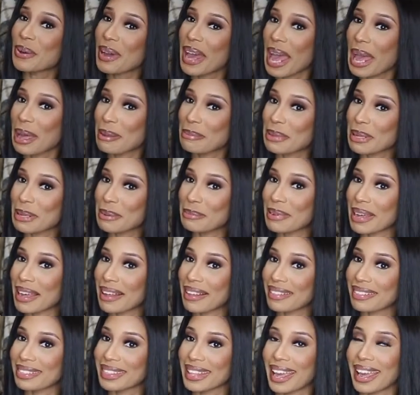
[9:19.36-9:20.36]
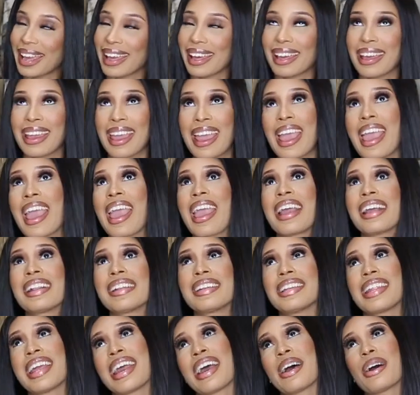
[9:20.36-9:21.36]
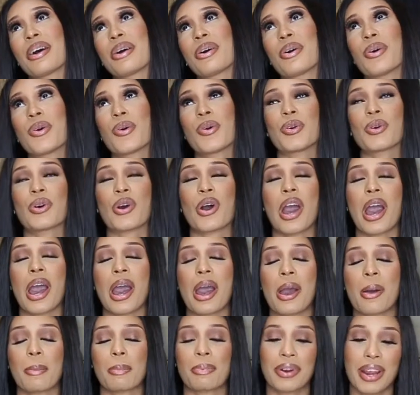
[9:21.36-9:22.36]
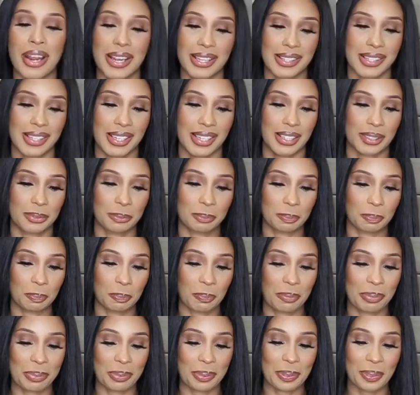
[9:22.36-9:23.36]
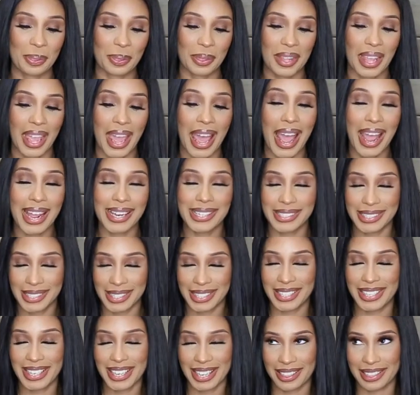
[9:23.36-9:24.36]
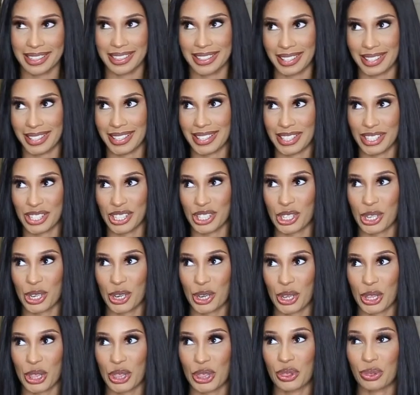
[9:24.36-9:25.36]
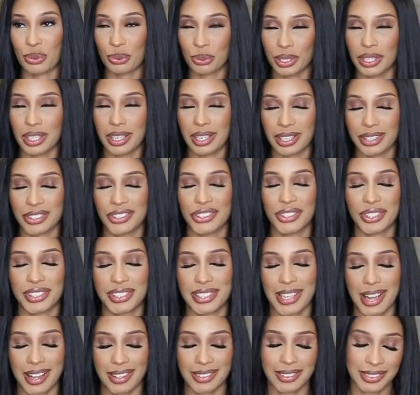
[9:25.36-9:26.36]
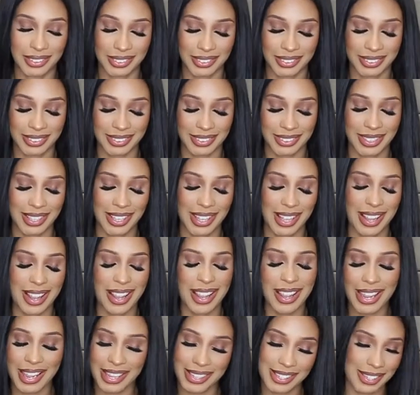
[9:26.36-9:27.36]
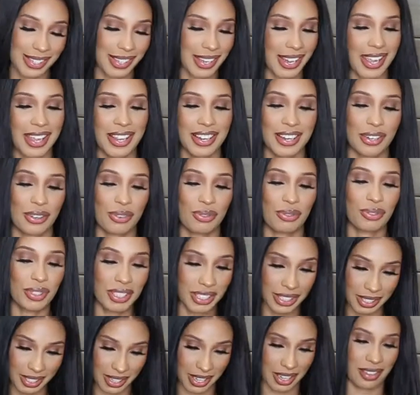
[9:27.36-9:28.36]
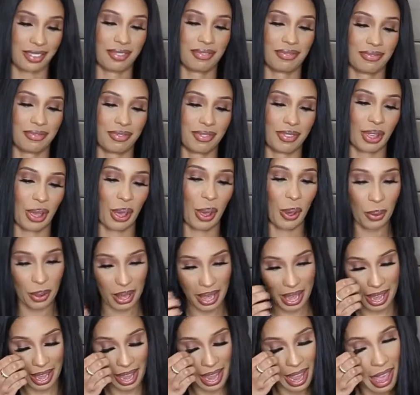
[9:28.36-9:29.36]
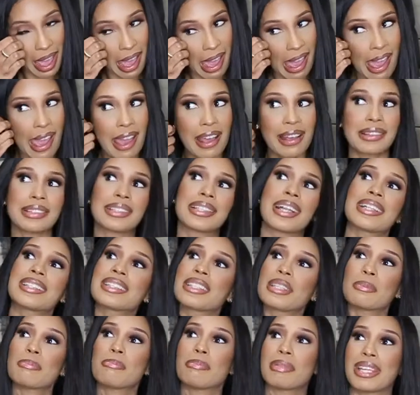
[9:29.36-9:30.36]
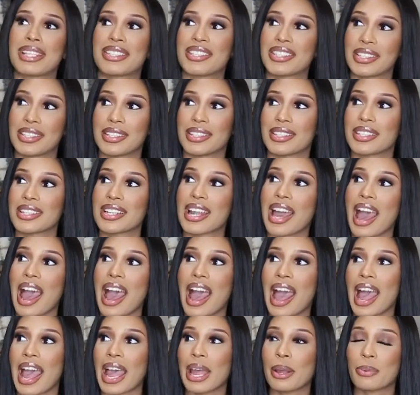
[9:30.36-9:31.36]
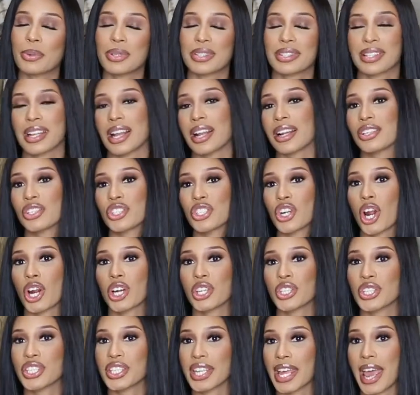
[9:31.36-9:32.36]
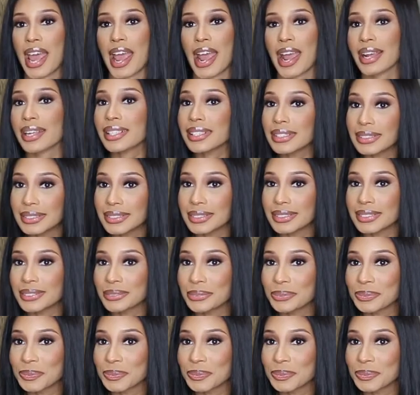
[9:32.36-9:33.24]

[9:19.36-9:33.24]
happy about that. Now, pricing. I did get these $300 less than retail. Okay, not to mention I was not charged tax.